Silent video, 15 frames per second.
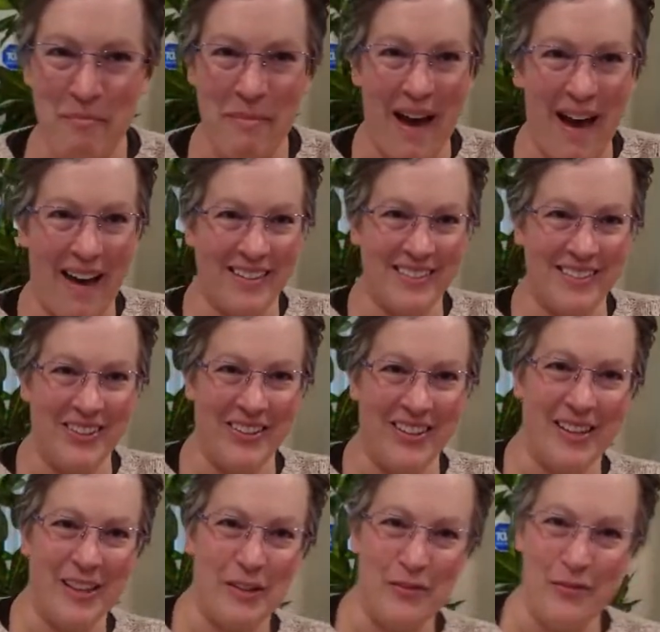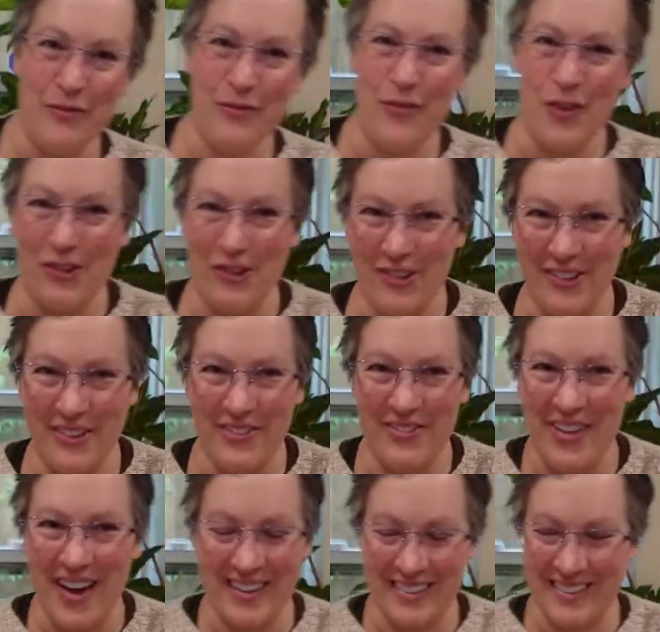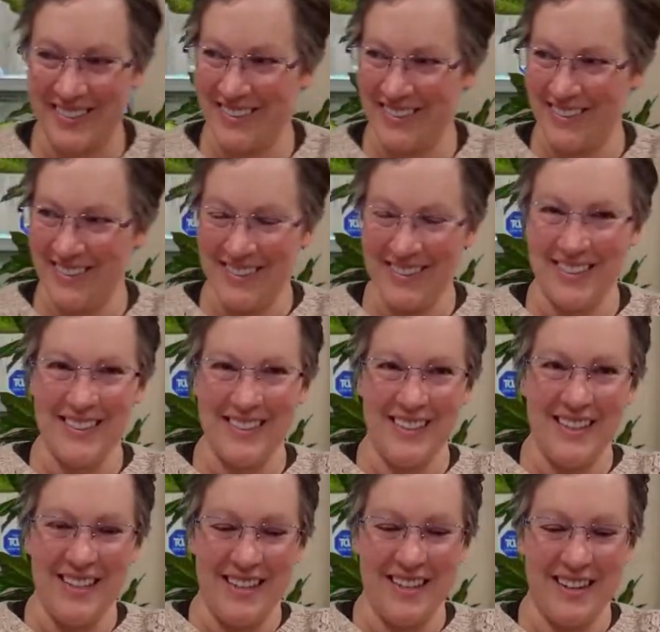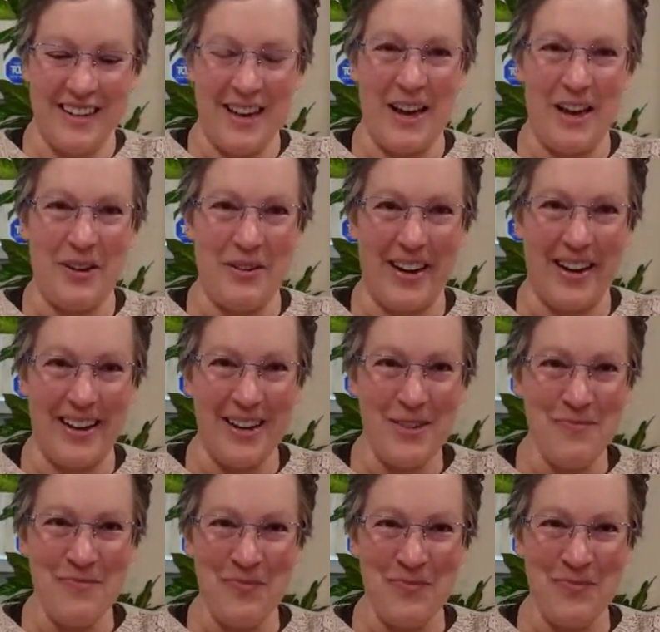back so you can get the full effect. Okay, you ready?